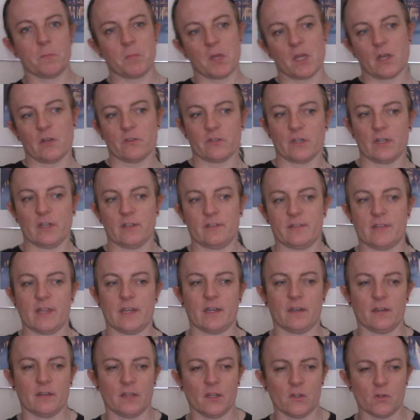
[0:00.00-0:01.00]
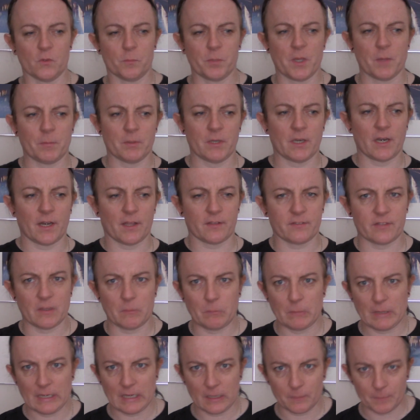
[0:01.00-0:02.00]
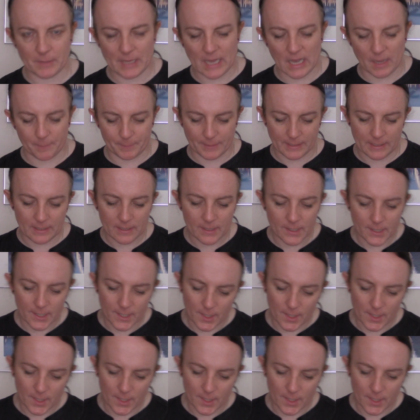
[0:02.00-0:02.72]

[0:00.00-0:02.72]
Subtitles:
because at least then, people will accept me and I'll be happy.